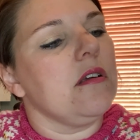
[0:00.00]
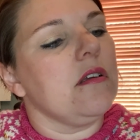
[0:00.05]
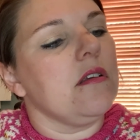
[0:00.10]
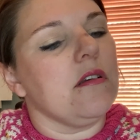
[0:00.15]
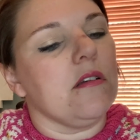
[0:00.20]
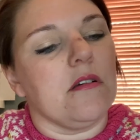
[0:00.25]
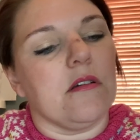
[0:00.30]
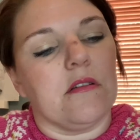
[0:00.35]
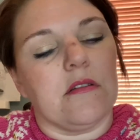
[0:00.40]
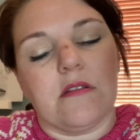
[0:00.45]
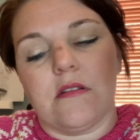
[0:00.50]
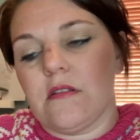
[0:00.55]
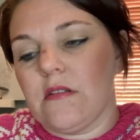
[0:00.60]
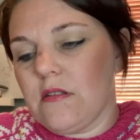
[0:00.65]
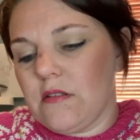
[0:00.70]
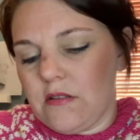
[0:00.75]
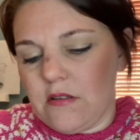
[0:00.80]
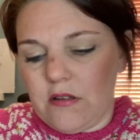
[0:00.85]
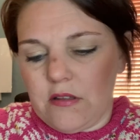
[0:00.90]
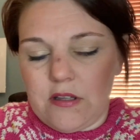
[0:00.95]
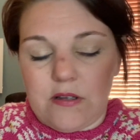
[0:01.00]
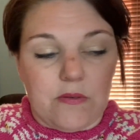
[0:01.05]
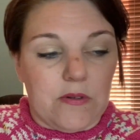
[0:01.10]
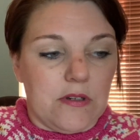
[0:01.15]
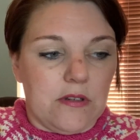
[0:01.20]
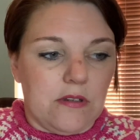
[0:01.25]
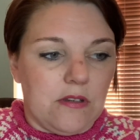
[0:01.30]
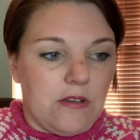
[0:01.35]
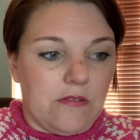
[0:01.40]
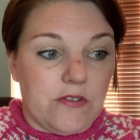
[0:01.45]
No, it's not that one.
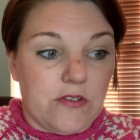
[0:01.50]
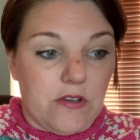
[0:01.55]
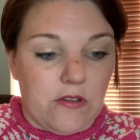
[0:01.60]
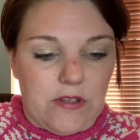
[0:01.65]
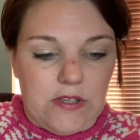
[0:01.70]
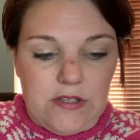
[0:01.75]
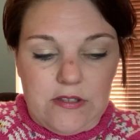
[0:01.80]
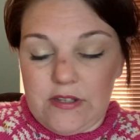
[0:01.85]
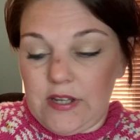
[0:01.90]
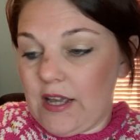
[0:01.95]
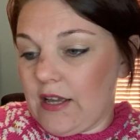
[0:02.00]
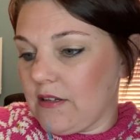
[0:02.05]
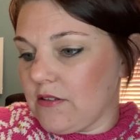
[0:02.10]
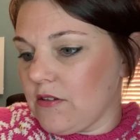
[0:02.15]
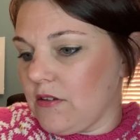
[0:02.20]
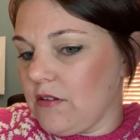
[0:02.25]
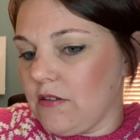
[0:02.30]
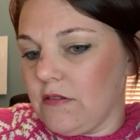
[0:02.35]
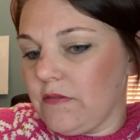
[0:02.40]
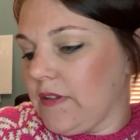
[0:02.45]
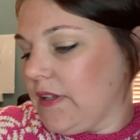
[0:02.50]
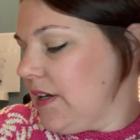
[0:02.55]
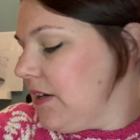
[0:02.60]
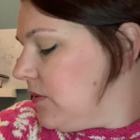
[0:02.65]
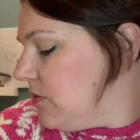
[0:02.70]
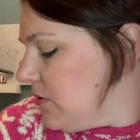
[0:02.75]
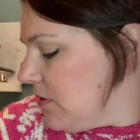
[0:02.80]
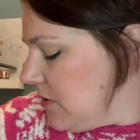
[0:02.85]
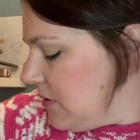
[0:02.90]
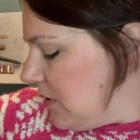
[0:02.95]
I've just got these tags all over the
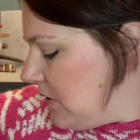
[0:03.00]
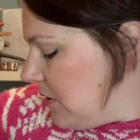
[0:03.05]
house.